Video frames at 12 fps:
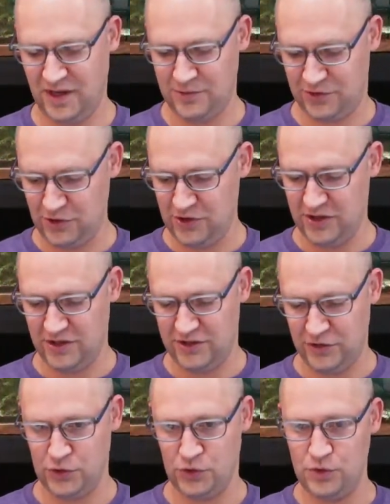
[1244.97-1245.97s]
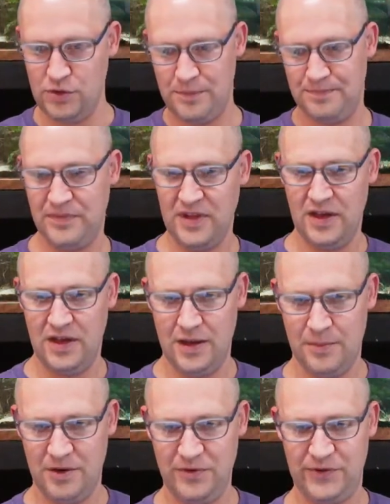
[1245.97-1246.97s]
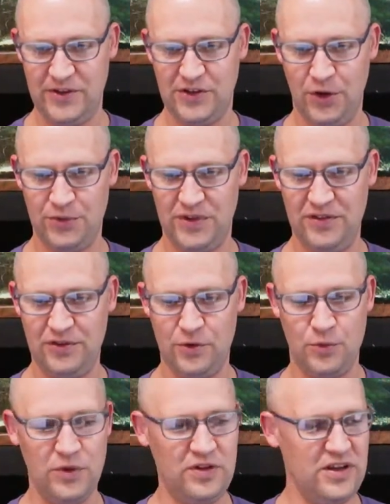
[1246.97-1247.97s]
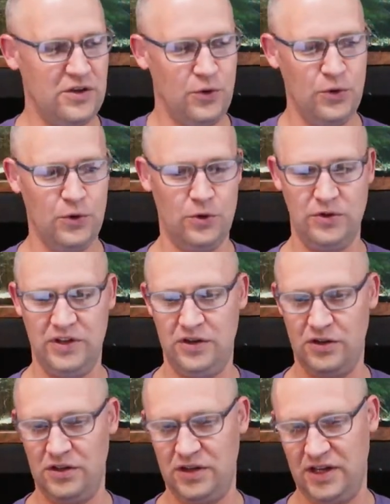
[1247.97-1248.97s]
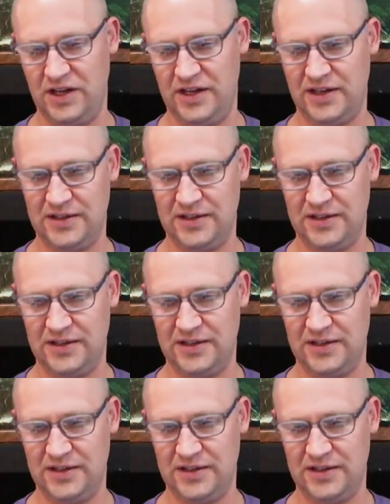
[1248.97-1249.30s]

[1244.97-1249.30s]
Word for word: I'm sure you do, but if you don't, these are really cool little